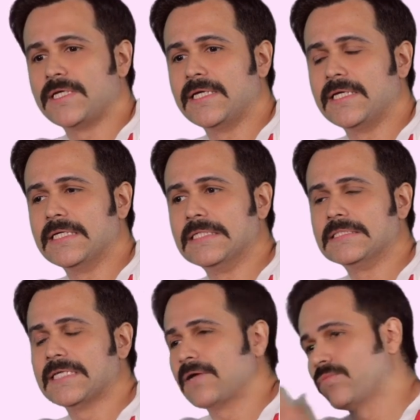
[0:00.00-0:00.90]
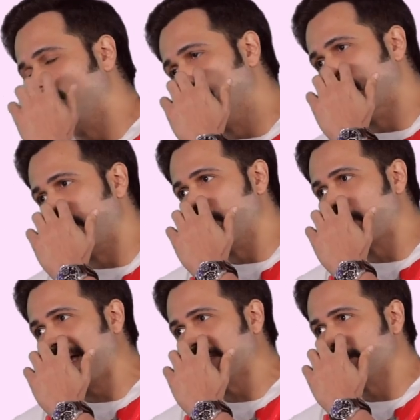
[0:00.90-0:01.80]
He is at you know you
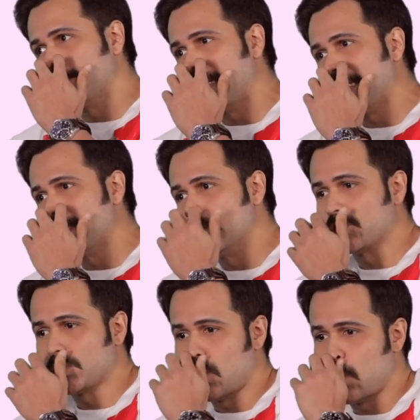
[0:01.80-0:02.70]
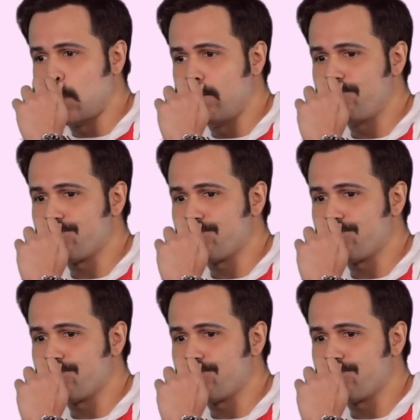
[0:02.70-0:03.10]
catch him in the show